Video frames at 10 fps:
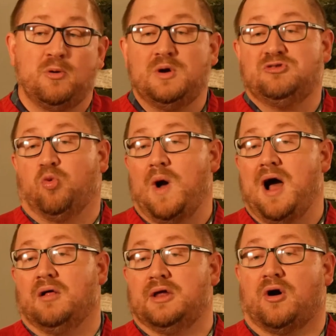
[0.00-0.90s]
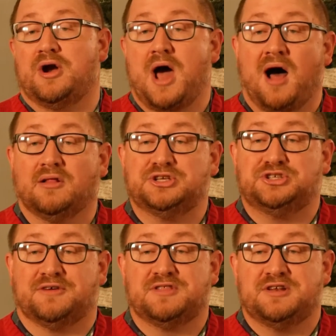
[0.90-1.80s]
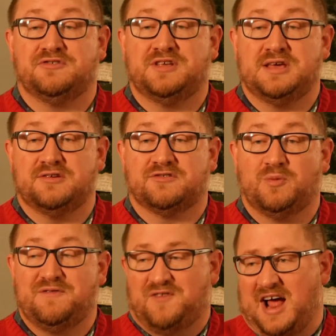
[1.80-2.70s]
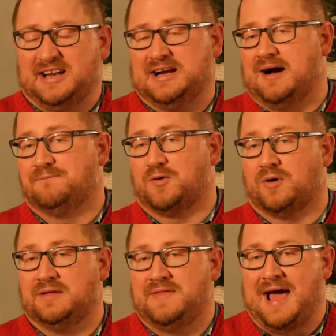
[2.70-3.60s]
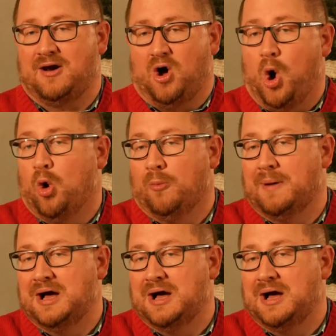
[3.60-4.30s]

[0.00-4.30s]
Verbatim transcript: we dwell in our knowledge of the disease. We find comfort in that home.